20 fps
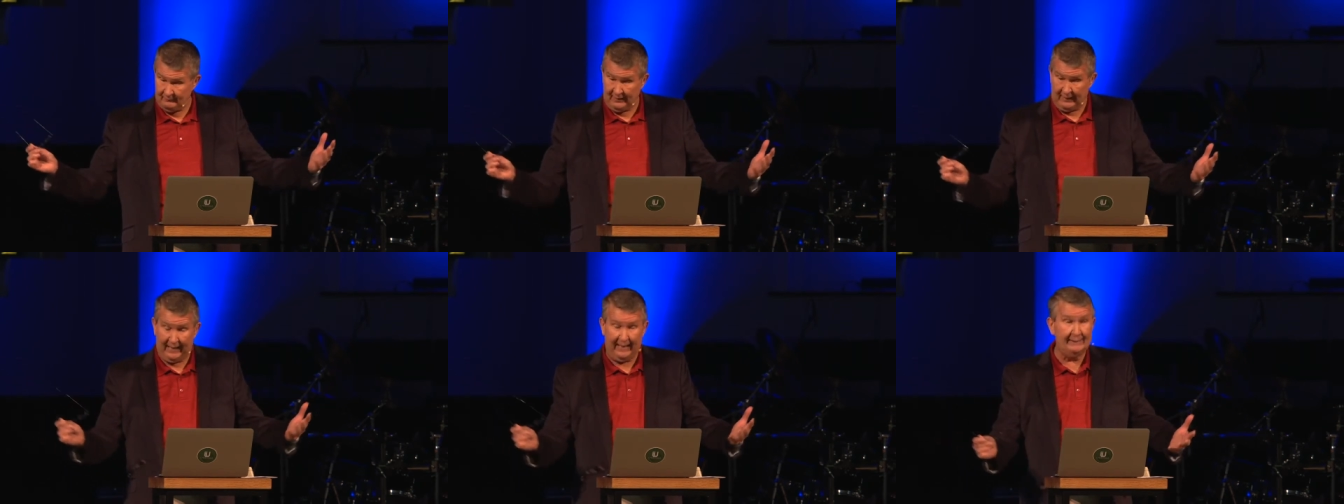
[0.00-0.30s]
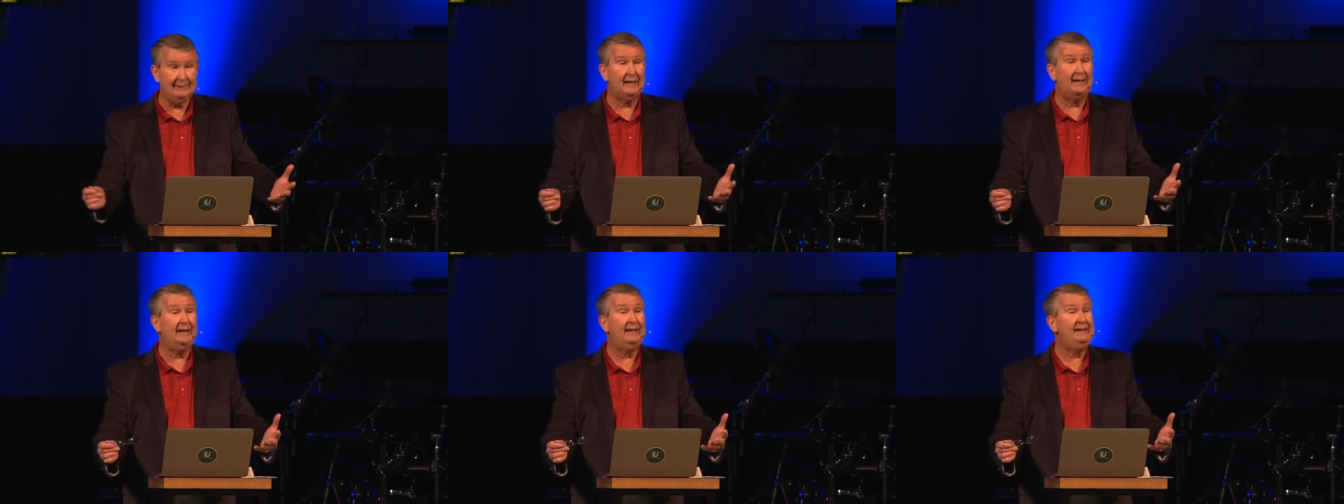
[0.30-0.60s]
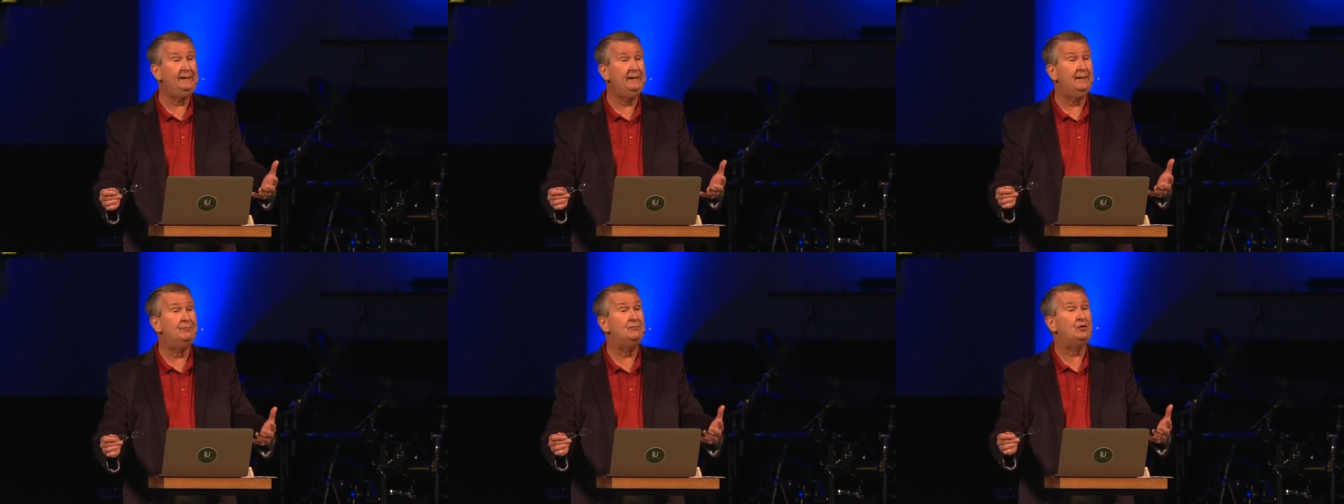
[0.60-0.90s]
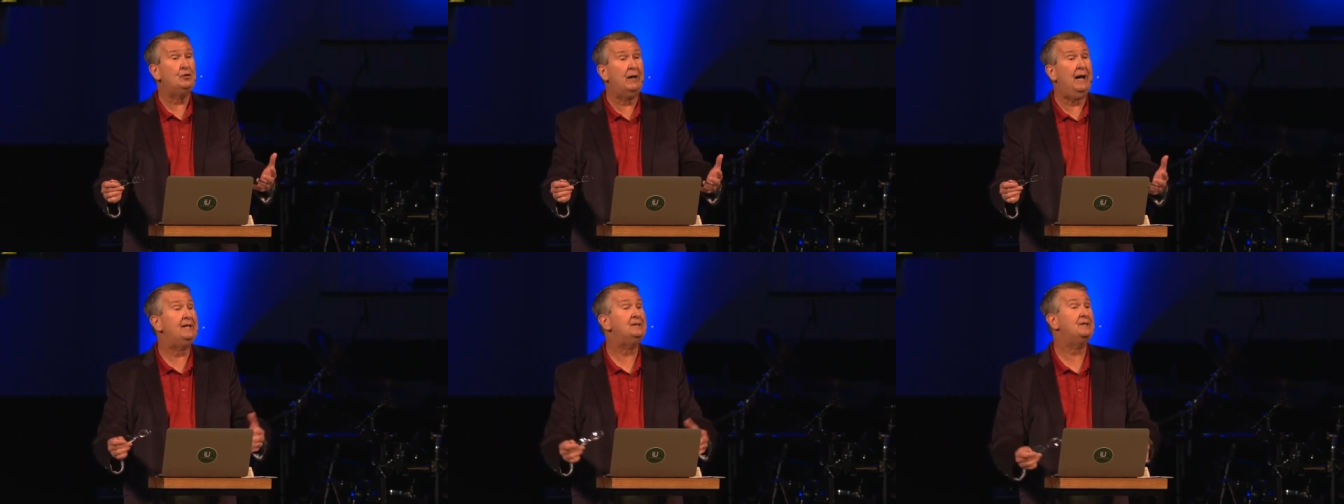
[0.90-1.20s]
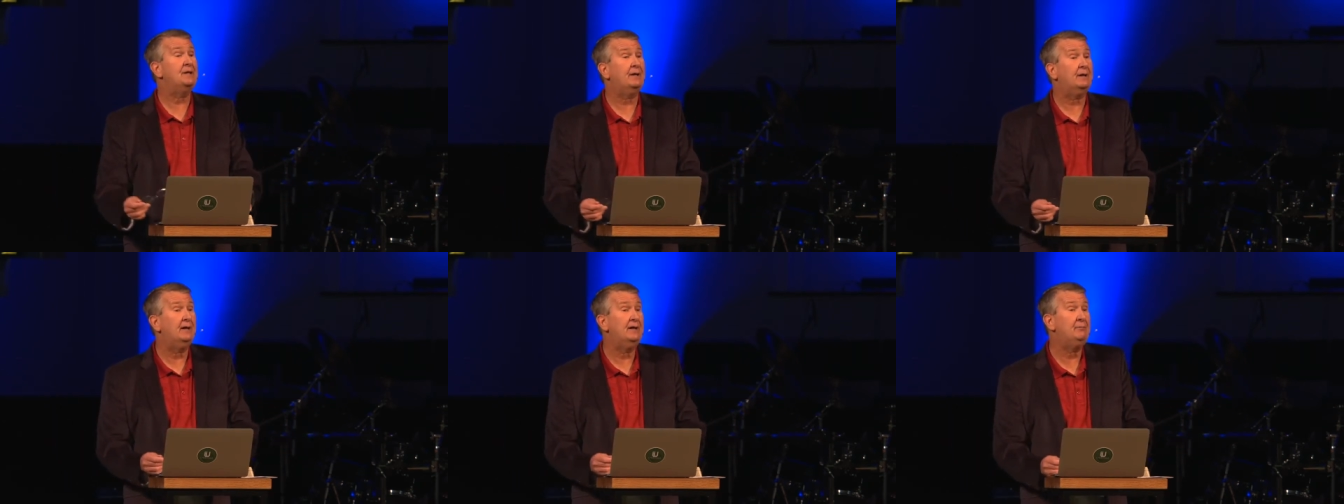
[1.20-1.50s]
had to lead them
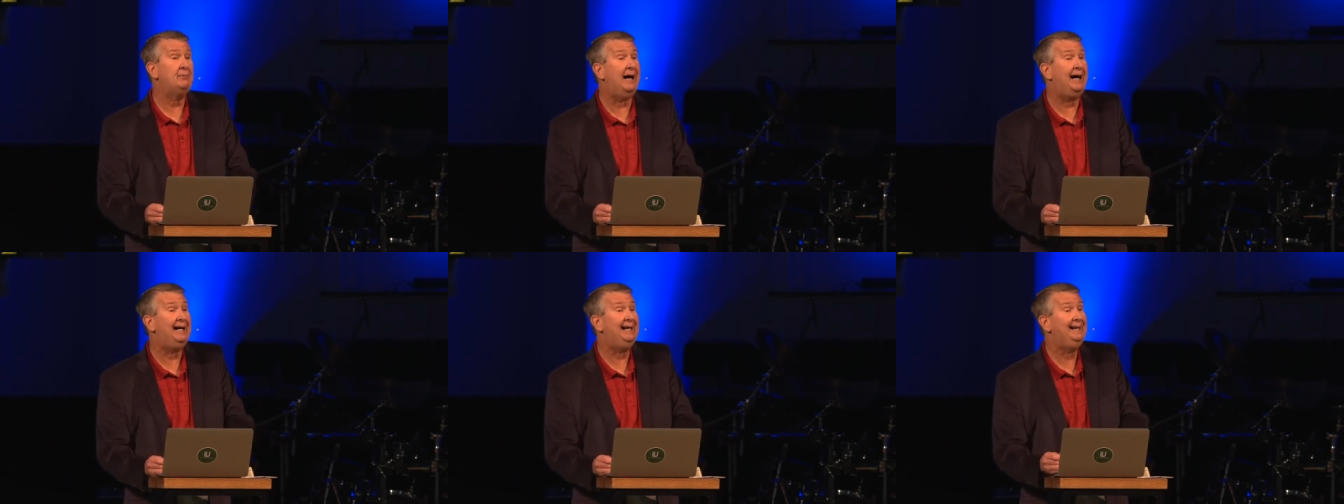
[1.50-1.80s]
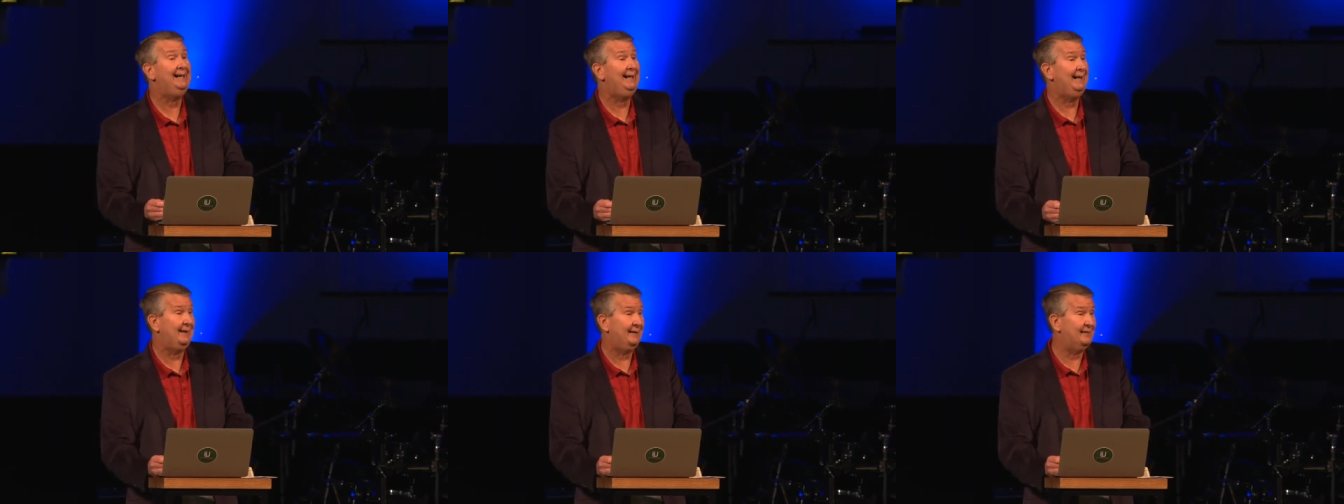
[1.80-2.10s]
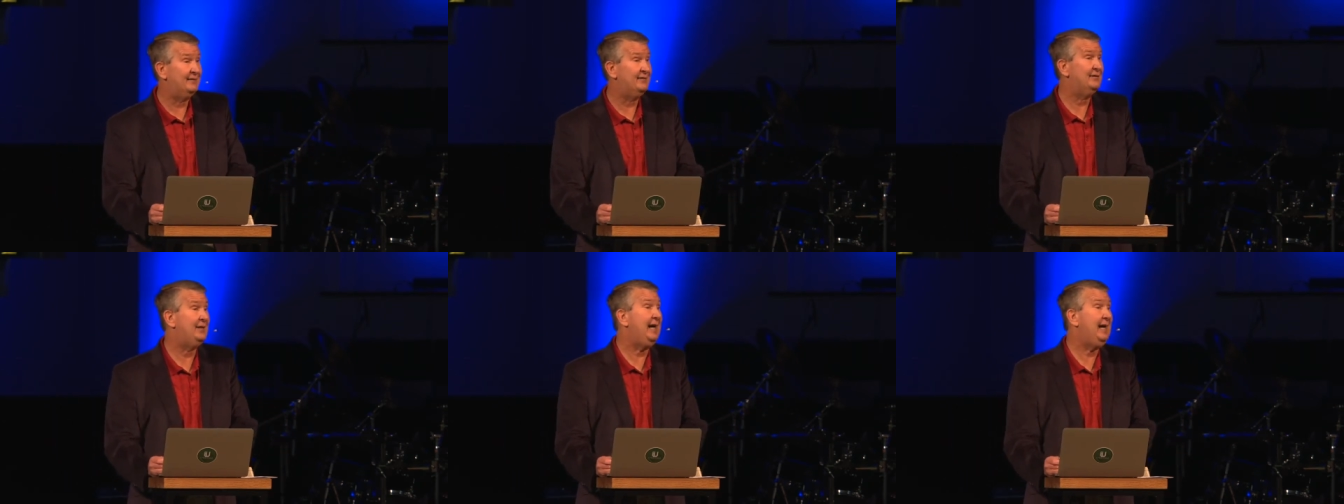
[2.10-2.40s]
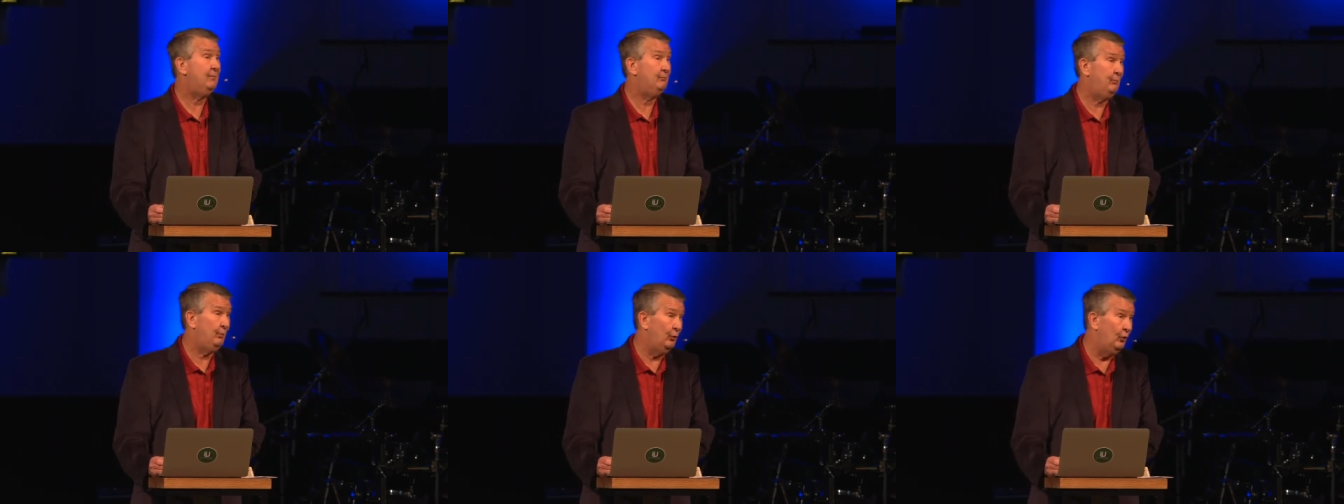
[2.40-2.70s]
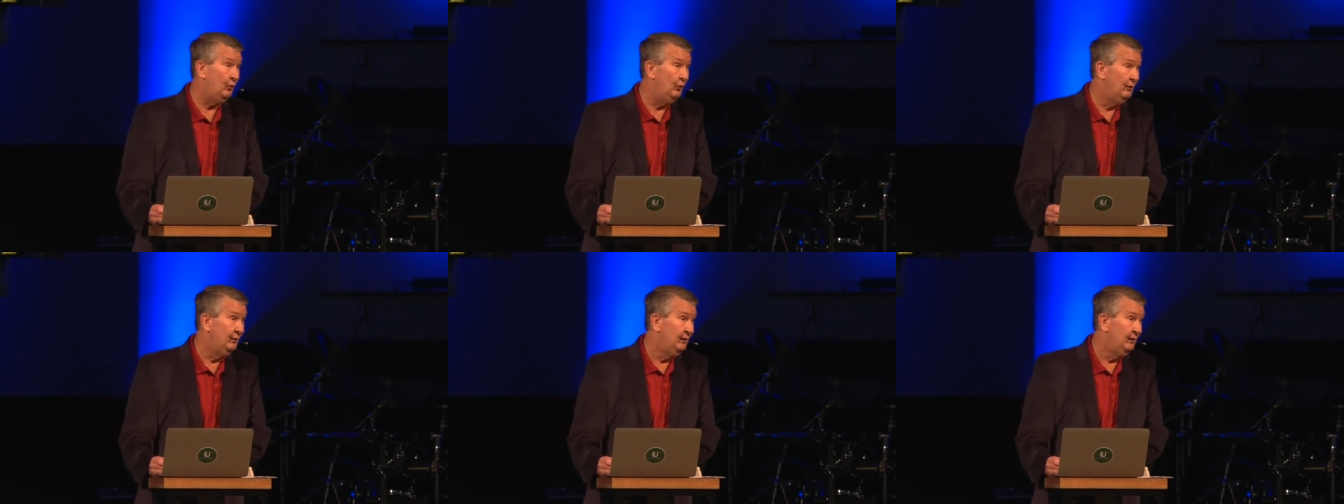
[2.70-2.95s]
tragically by example.